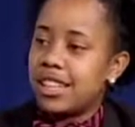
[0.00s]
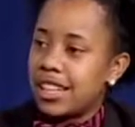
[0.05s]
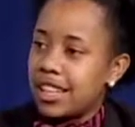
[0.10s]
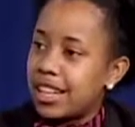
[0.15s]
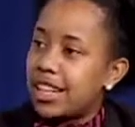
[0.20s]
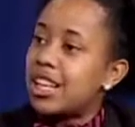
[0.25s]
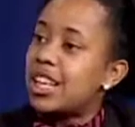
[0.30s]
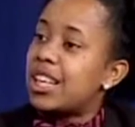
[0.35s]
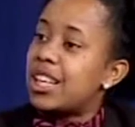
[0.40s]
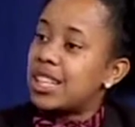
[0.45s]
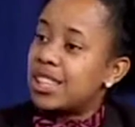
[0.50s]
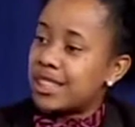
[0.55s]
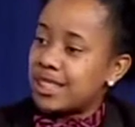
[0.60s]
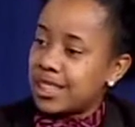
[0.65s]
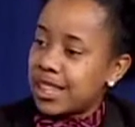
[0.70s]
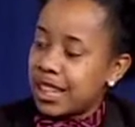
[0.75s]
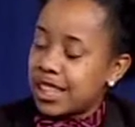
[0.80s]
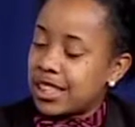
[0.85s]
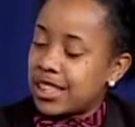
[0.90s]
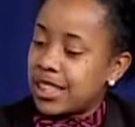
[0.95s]
Yeah,
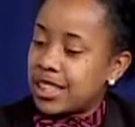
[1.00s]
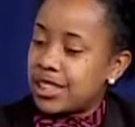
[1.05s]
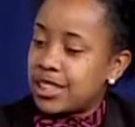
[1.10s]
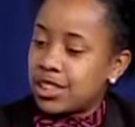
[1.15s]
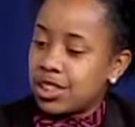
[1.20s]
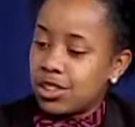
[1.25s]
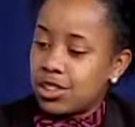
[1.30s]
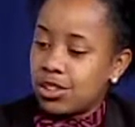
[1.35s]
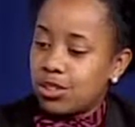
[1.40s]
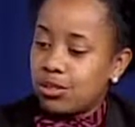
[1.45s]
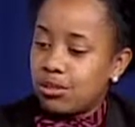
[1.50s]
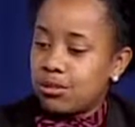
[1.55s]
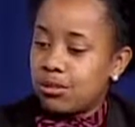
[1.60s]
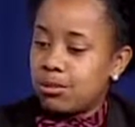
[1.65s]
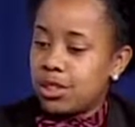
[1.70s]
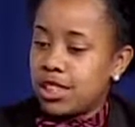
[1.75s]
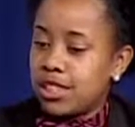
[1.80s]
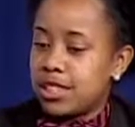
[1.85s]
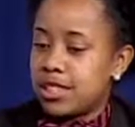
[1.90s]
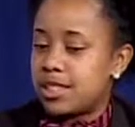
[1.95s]
exactly. So
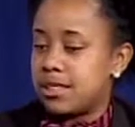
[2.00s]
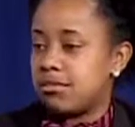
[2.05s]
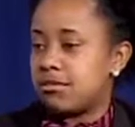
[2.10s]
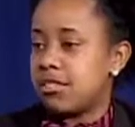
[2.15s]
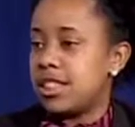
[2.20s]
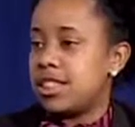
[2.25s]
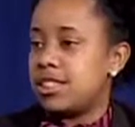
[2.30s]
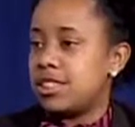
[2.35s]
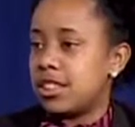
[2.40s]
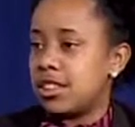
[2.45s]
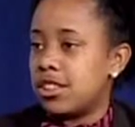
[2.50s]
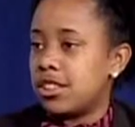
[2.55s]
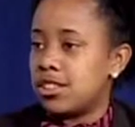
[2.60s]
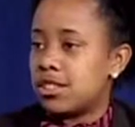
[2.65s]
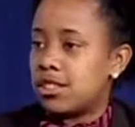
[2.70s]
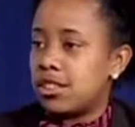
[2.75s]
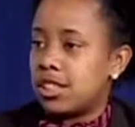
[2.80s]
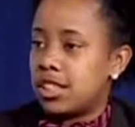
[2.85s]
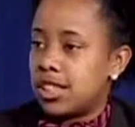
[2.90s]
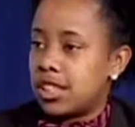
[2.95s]
we did some research
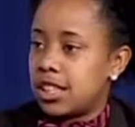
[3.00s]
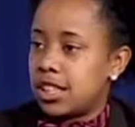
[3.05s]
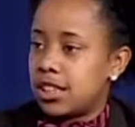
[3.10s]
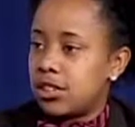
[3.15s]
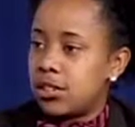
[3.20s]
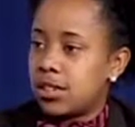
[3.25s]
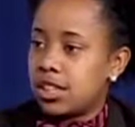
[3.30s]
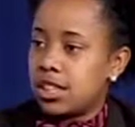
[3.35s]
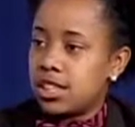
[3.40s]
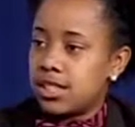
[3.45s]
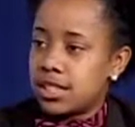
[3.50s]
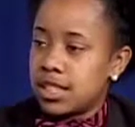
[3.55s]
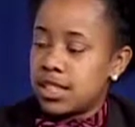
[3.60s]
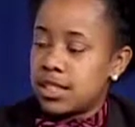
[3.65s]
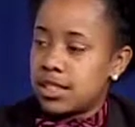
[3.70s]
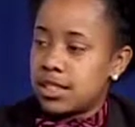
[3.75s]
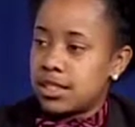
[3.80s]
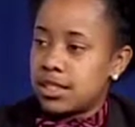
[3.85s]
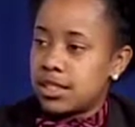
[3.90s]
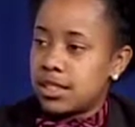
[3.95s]
on the
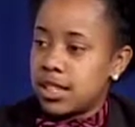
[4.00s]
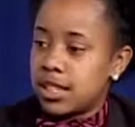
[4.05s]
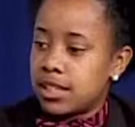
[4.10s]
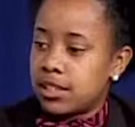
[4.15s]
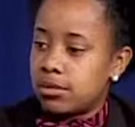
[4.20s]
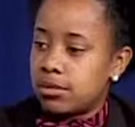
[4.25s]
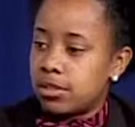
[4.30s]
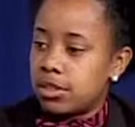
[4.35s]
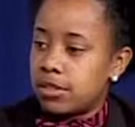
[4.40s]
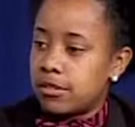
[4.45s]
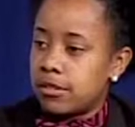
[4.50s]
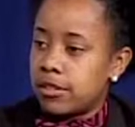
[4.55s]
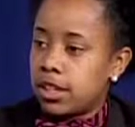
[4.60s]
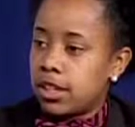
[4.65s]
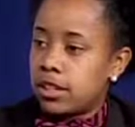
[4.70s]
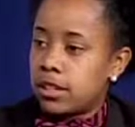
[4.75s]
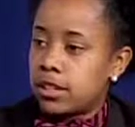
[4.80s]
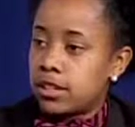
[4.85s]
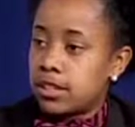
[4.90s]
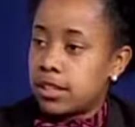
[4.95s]
organizations that the World
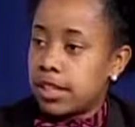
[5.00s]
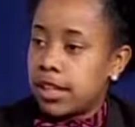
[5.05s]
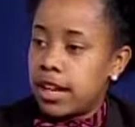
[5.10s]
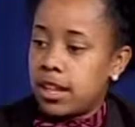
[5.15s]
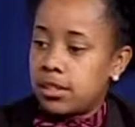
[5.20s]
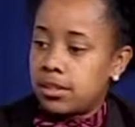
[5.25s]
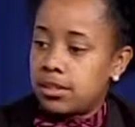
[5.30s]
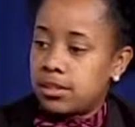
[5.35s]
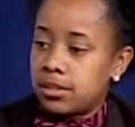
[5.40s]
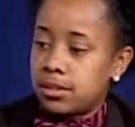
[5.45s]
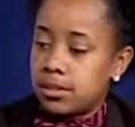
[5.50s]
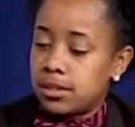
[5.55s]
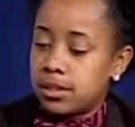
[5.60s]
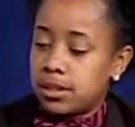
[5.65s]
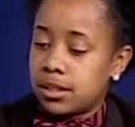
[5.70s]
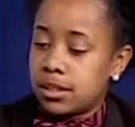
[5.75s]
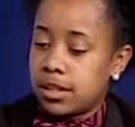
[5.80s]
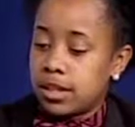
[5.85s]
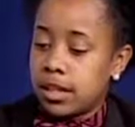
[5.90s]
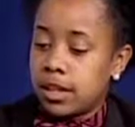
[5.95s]
Affairs Councils
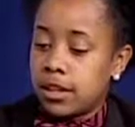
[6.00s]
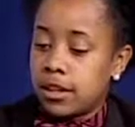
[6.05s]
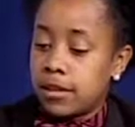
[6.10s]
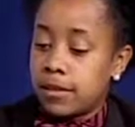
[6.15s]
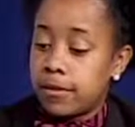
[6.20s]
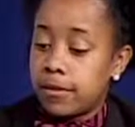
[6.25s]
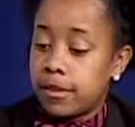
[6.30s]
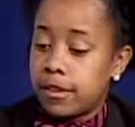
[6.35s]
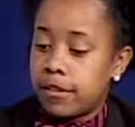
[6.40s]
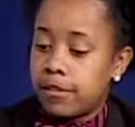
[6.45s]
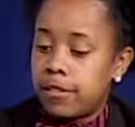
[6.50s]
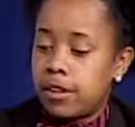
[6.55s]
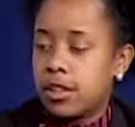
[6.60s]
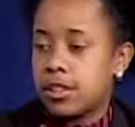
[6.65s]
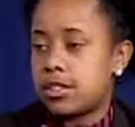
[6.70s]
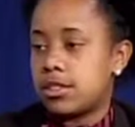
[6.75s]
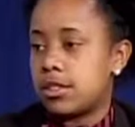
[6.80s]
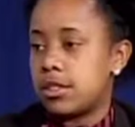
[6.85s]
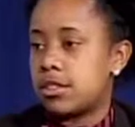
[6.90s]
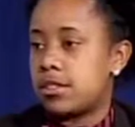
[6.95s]

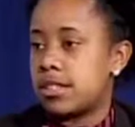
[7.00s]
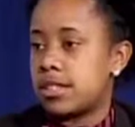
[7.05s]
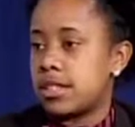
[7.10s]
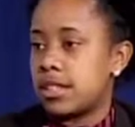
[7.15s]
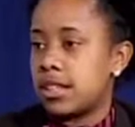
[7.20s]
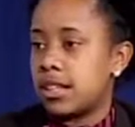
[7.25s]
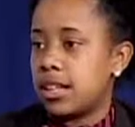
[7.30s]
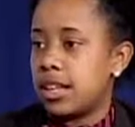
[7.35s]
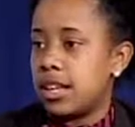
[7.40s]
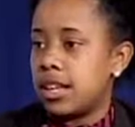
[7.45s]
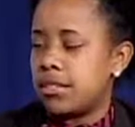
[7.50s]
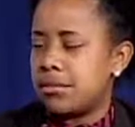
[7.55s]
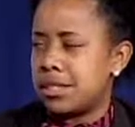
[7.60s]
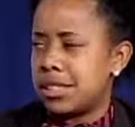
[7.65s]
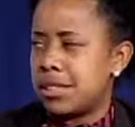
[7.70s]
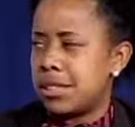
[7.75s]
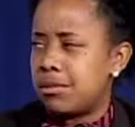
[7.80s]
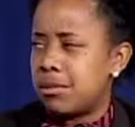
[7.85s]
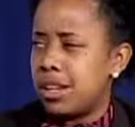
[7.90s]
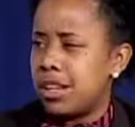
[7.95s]
fosters, and we
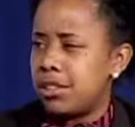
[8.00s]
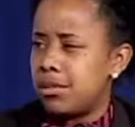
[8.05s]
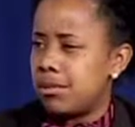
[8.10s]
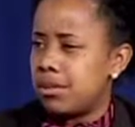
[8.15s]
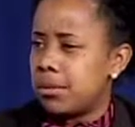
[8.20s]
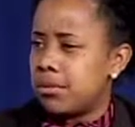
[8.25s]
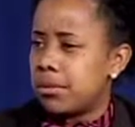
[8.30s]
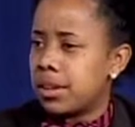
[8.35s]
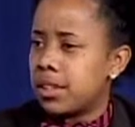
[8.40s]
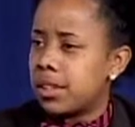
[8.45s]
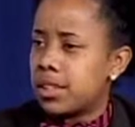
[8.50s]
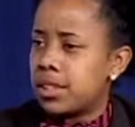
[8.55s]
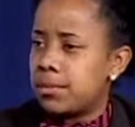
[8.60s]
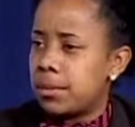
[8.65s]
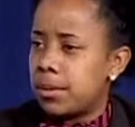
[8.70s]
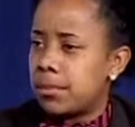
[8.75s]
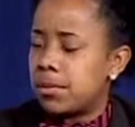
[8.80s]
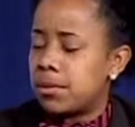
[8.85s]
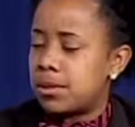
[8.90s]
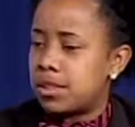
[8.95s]
said, why don't we bring these
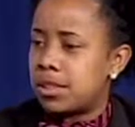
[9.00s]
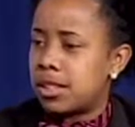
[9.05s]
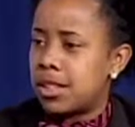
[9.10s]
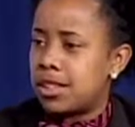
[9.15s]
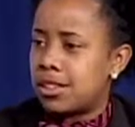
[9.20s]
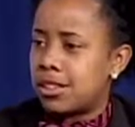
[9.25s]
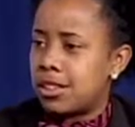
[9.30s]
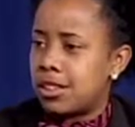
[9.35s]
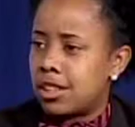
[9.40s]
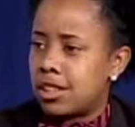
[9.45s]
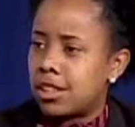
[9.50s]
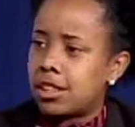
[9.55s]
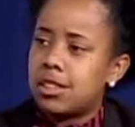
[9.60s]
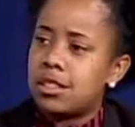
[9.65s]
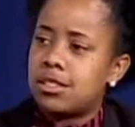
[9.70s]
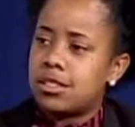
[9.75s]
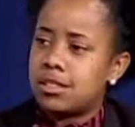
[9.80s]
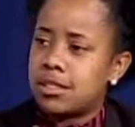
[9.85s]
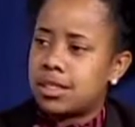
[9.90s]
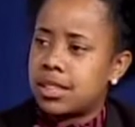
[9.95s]
people together on a
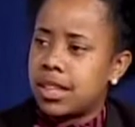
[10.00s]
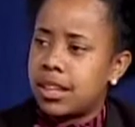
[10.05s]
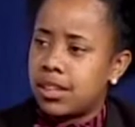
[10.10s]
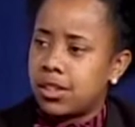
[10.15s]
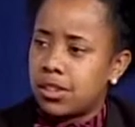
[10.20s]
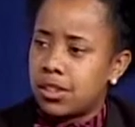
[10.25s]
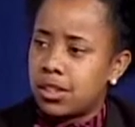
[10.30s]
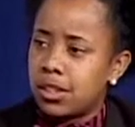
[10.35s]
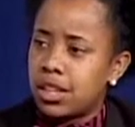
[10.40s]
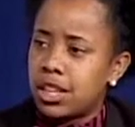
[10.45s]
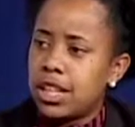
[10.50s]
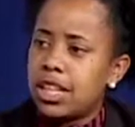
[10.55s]
larger scale